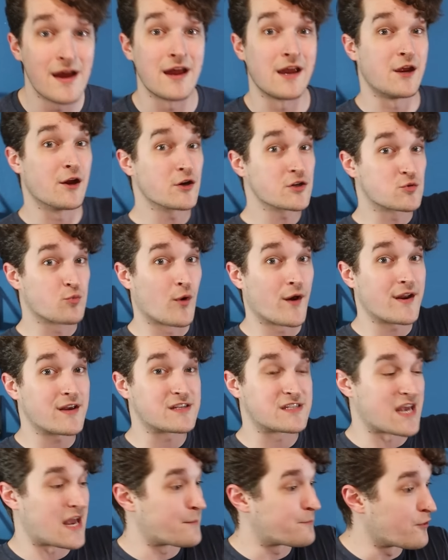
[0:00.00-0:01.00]
Here's one
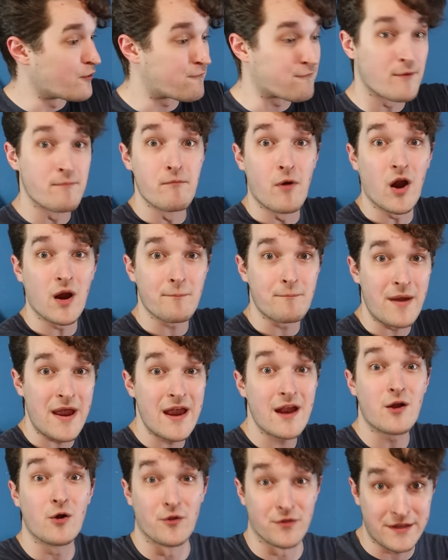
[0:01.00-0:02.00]
example from Mark
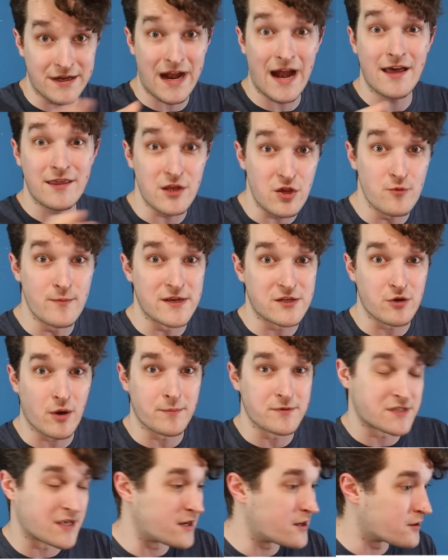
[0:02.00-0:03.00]
Pagel, the guy that you
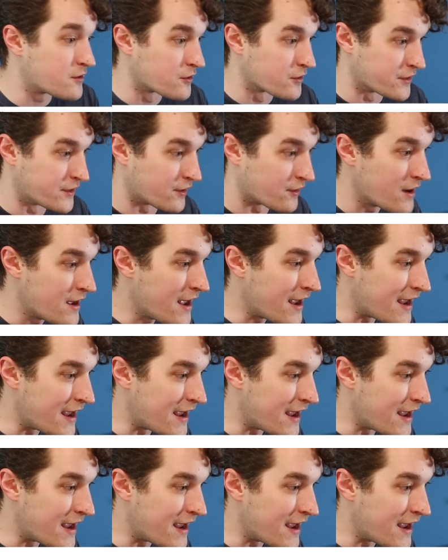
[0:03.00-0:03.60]
misrepresented earlier.